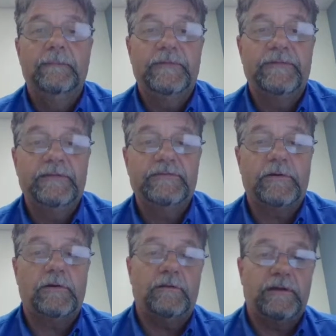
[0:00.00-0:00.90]
But these
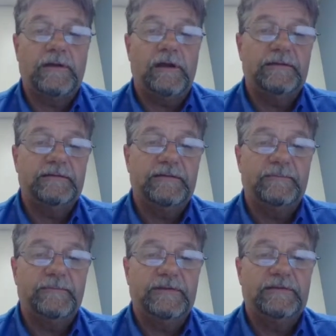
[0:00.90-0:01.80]
are all the content
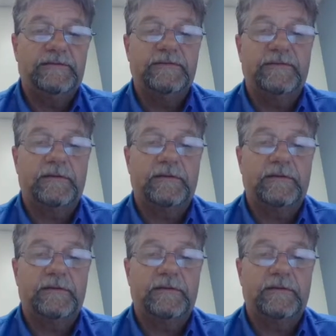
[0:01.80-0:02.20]
pieces that